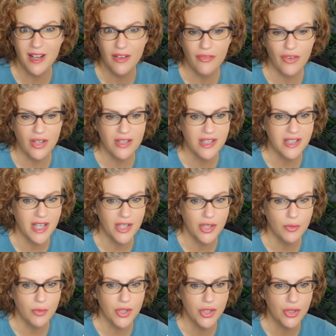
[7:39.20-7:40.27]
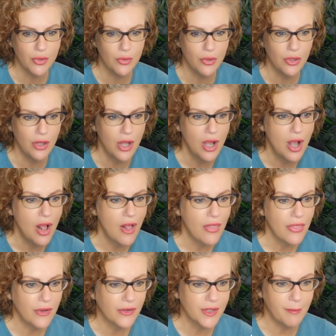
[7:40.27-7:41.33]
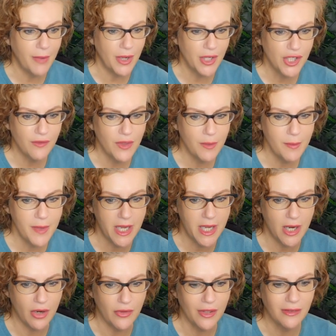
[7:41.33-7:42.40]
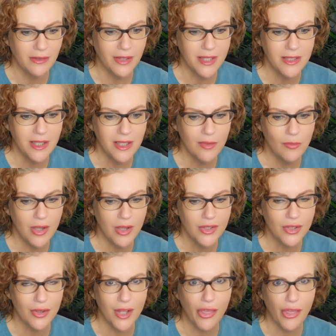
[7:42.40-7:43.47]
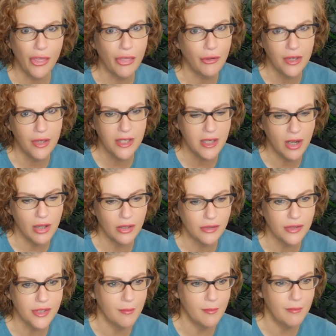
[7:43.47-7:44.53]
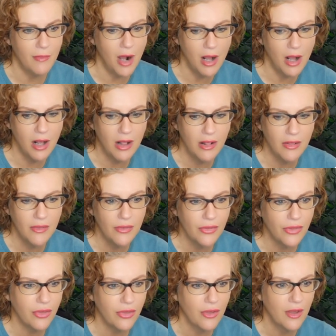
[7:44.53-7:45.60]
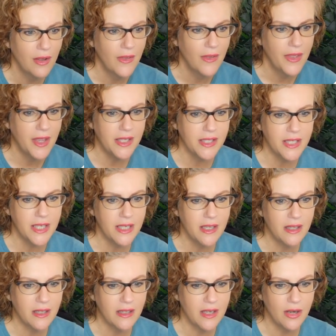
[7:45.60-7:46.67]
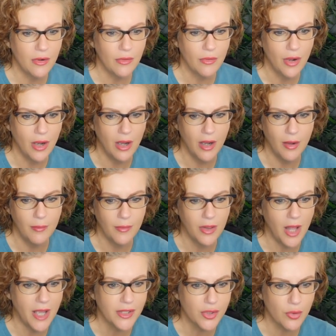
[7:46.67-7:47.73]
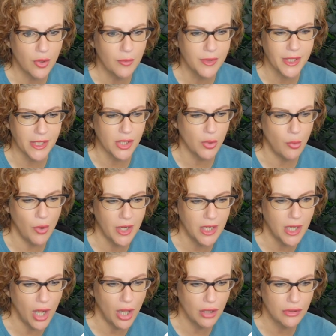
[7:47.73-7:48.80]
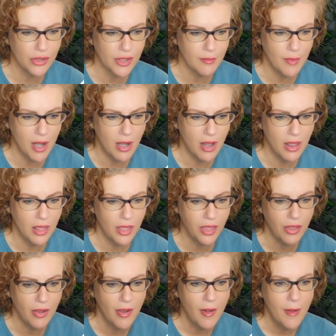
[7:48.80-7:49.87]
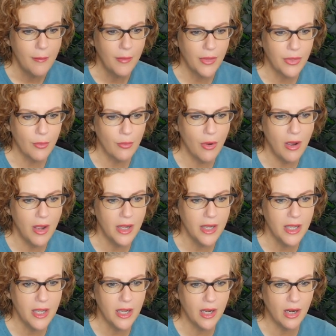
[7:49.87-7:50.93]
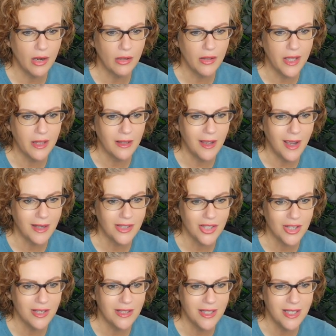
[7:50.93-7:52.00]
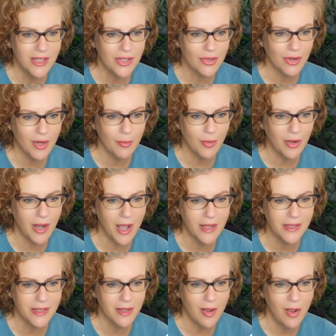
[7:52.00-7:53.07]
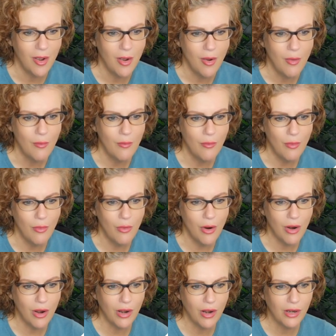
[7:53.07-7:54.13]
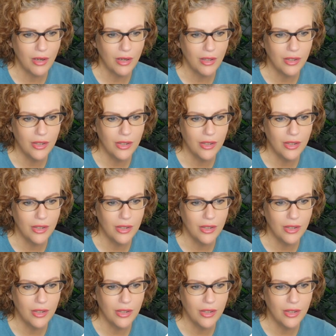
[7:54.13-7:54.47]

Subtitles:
It's kind of front and center, which is cool. There's a bunch of them here. The LinkedIn ones are like $30 a month. Indeed, Glassdoor was like $20 a month. But the one here, like actually Indeed Scraper, it has more